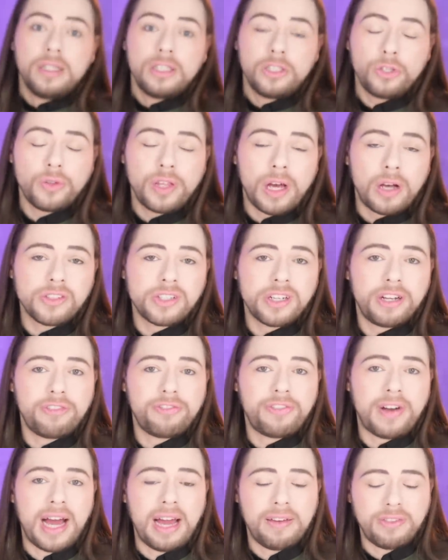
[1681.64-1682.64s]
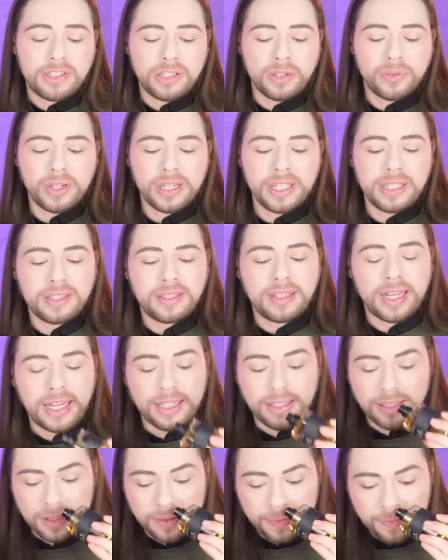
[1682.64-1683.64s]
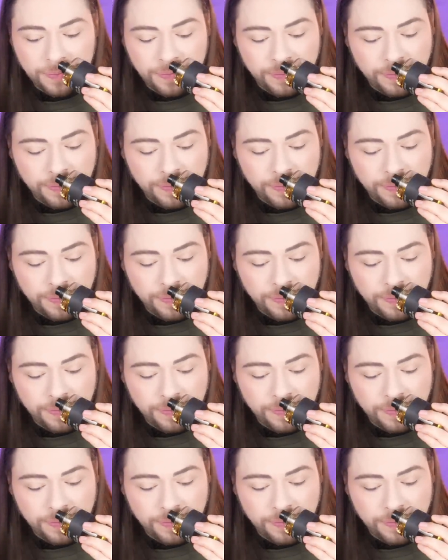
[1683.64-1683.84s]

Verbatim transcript: two thousand five is the release date.